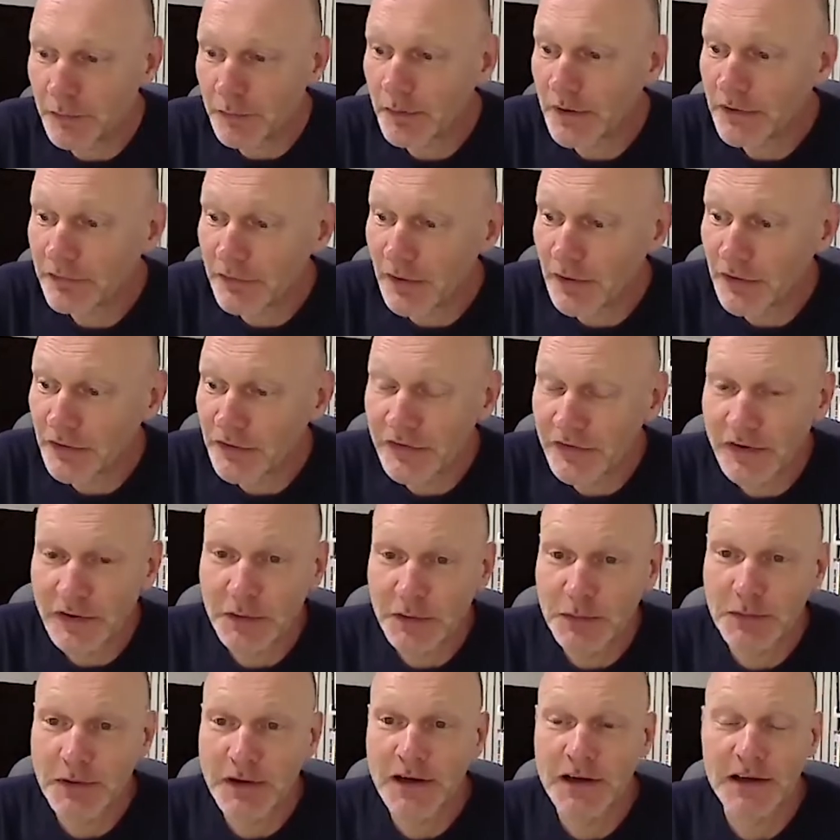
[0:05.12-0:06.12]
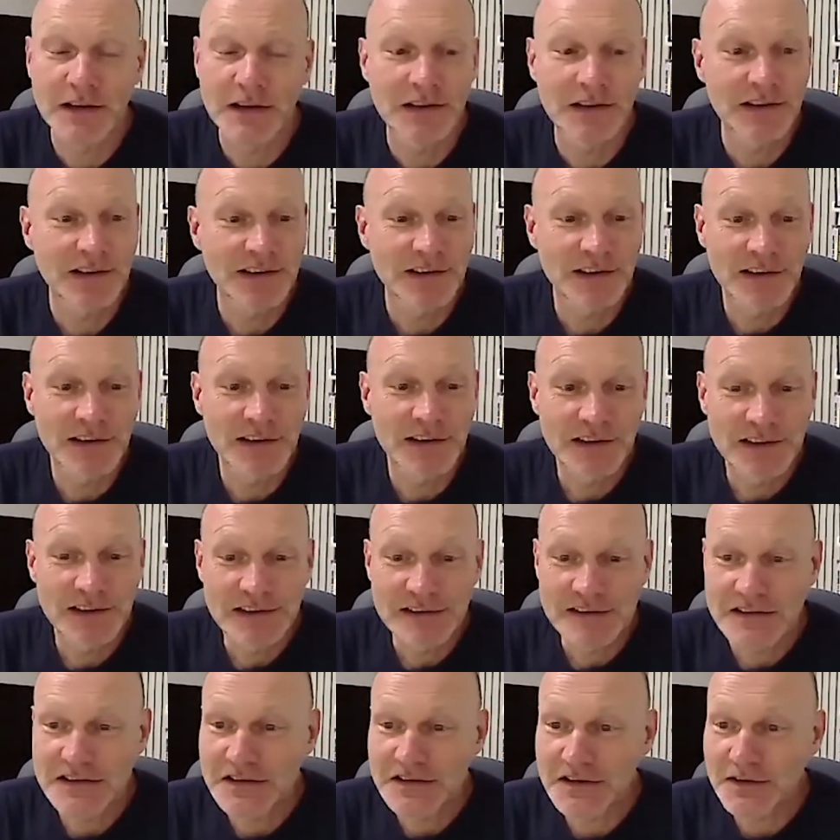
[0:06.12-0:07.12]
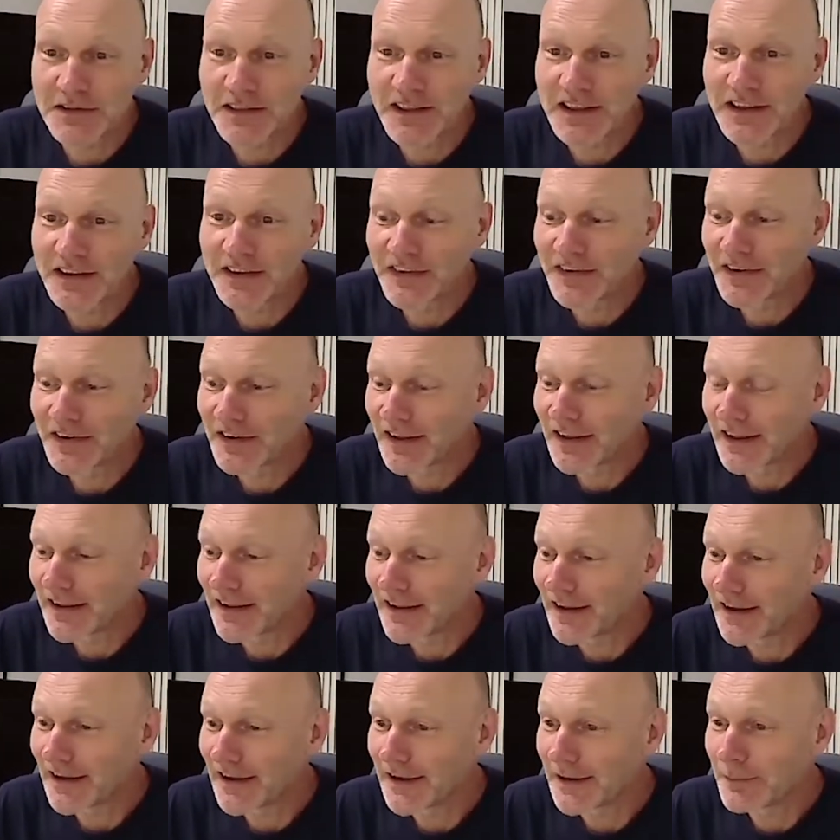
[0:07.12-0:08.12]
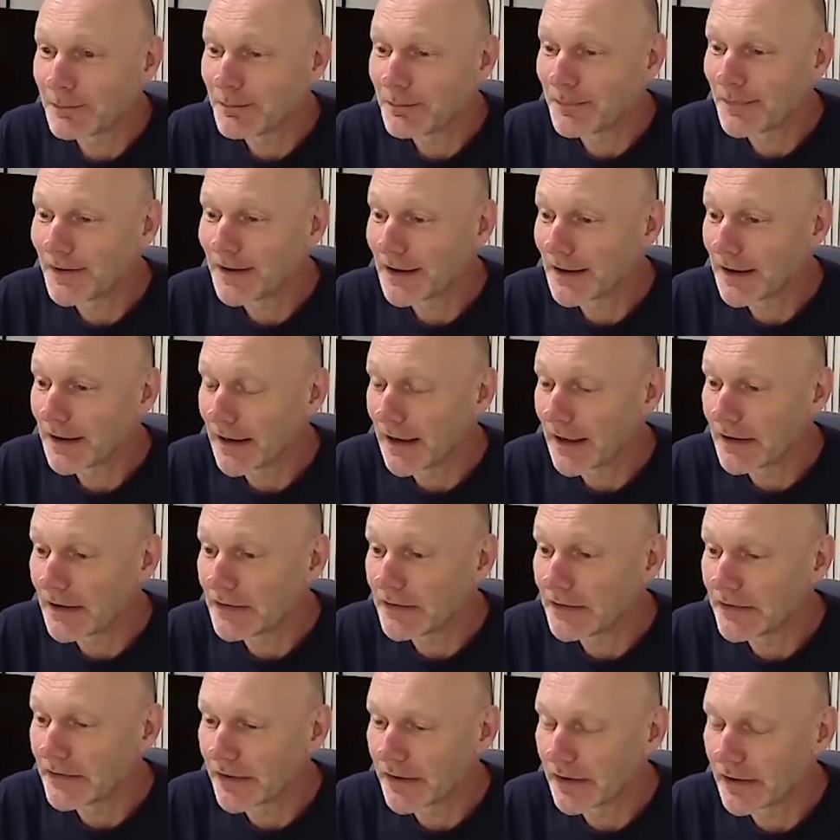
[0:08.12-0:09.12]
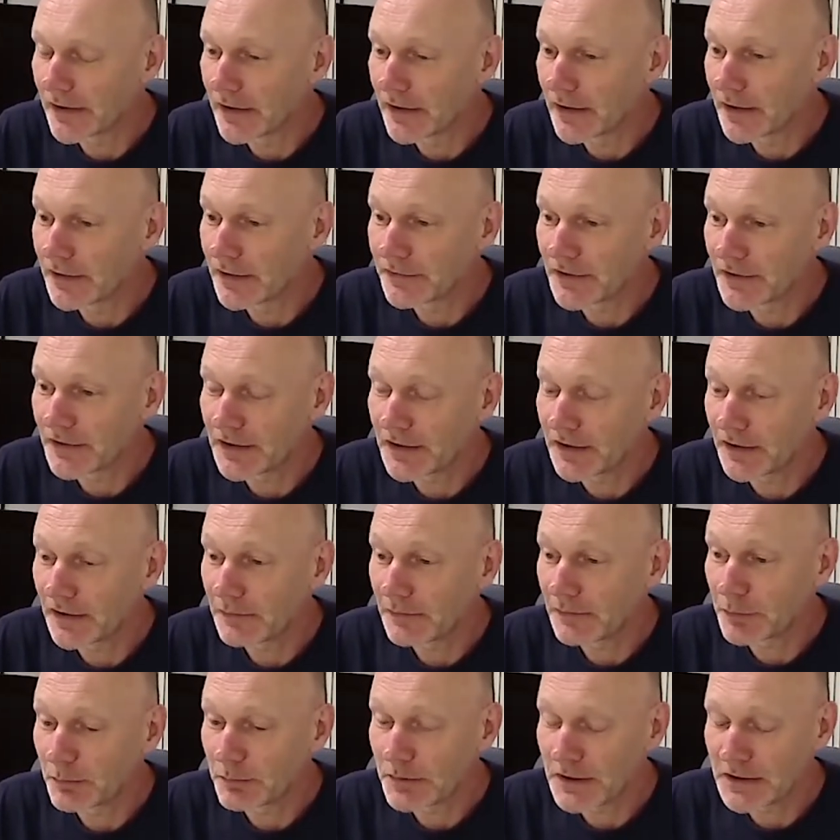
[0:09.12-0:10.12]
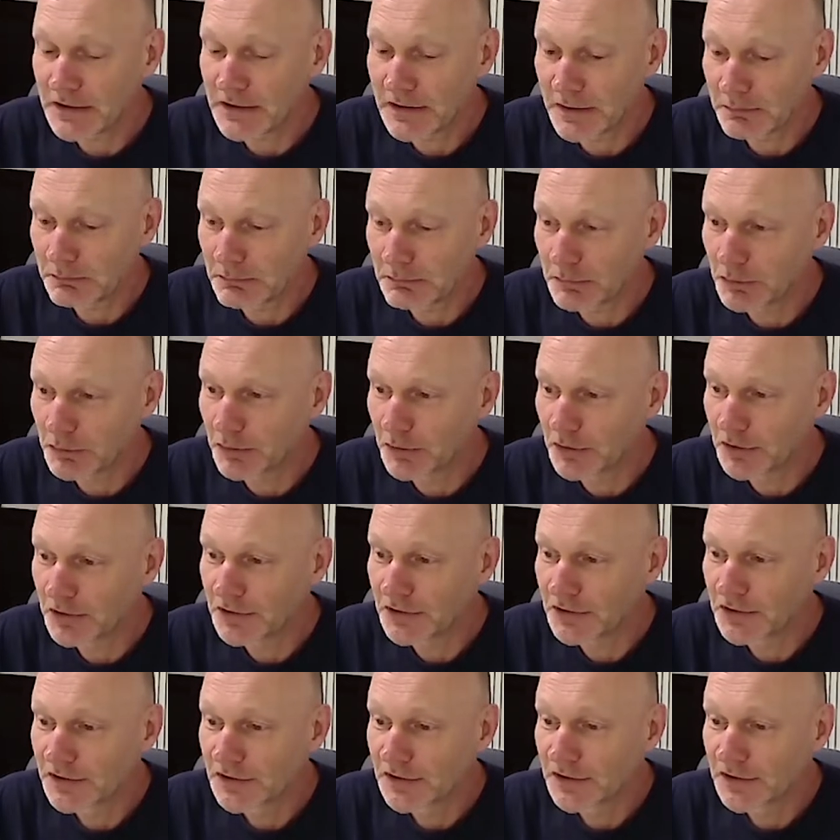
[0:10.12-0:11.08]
always fun to do these, and I think I probably learnt more